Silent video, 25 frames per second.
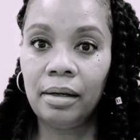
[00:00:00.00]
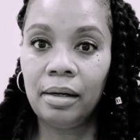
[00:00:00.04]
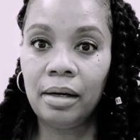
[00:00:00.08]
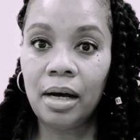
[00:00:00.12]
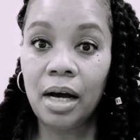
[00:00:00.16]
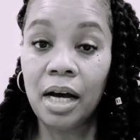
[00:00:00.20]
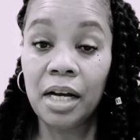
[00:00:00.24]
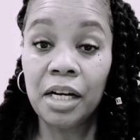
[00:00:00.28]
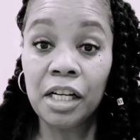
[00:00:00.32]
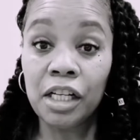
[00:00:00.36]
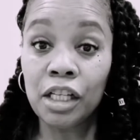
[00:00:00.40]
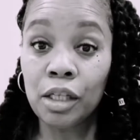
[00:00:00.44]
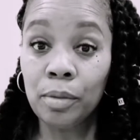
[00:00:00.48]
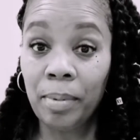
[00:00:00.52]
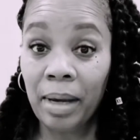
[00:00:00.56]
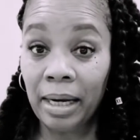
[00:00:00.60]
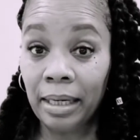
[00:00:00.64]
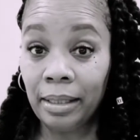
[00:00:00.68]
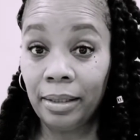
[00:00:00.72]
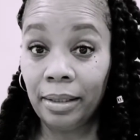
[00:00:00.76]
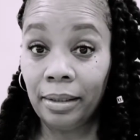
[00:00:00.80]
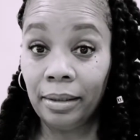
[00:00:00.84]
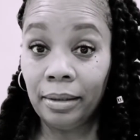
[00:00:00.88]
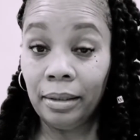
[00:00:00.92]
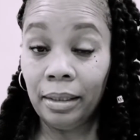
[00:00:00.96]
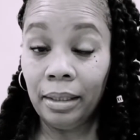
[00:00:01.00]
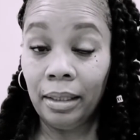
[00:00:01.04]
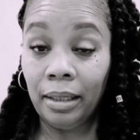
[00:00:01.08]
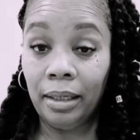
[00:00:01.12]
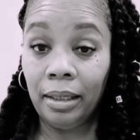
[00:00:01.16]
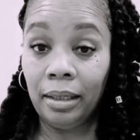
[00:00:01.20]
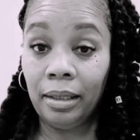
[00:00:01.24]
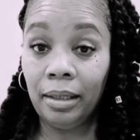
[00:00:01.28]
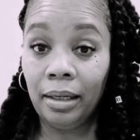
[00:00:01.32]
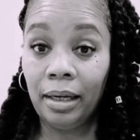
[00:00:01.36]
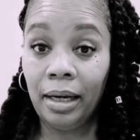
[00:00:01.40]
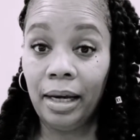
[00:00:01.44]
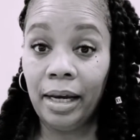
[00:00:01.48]

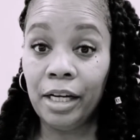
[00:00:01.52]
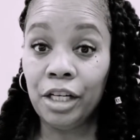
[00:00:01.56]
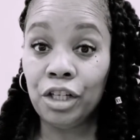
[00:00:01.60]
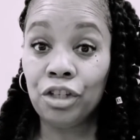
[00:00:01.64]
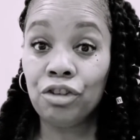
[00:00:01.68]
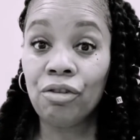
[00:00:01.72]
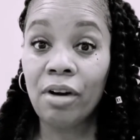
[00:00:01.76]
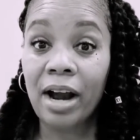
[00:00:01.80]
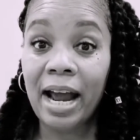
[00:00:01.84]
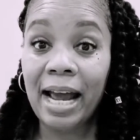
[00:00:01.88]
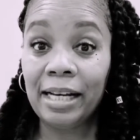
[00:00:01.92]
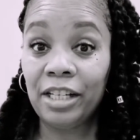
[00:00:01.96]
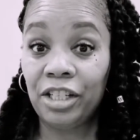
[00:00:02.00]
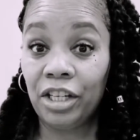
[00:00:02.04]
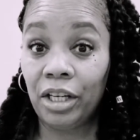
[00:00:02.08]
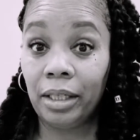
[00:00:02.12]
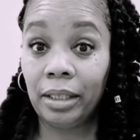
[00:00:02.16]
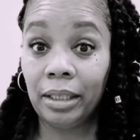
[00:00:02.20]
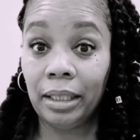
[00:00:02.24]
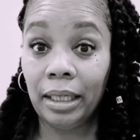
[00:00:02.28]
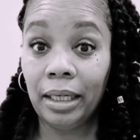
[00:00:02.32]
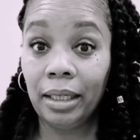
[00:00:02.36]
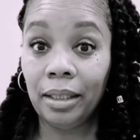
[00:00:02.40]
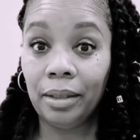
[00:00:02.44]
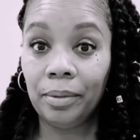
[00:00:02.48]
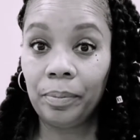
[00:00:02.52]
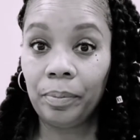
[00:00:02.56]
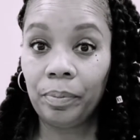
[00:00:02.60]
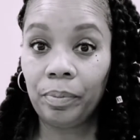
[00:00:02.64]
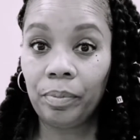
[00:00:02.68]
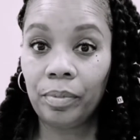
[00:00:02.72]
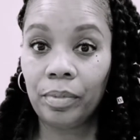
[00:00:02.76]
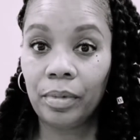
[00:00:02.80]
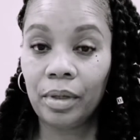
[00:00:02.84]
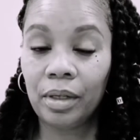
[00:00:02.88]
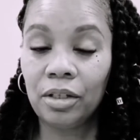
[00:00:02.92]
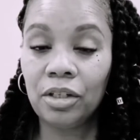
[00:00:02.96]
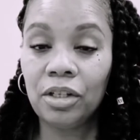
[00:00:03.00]
unexpectedly and tragically.
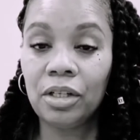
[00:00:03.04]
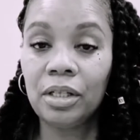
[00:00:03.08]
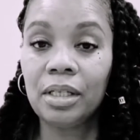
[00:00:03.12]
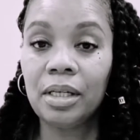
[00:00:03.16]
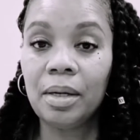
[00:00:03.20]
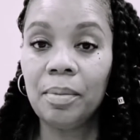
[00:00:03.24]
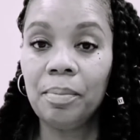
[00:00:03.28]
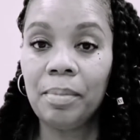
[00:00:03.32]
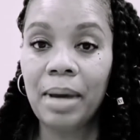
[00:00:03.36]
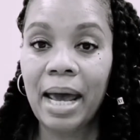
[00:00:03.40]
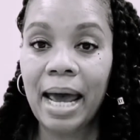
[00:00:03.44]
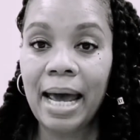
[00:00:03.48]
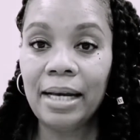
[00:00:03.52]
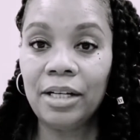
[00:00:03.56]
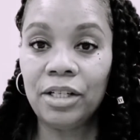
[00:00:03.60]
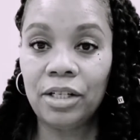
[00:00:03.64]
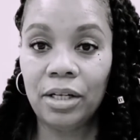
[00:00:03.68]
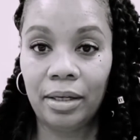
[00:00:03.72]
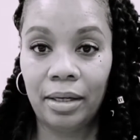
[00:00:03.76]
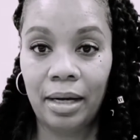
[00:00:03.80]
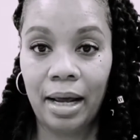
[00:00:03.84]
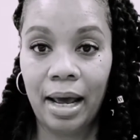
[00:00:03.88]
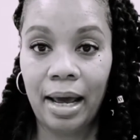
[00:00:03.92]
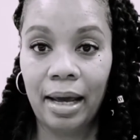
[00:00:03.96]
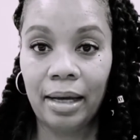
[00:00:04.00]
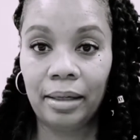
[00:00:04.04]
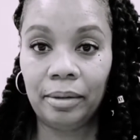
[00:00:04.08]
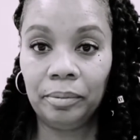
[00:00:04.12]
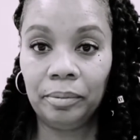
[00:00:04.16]
Just imagine that.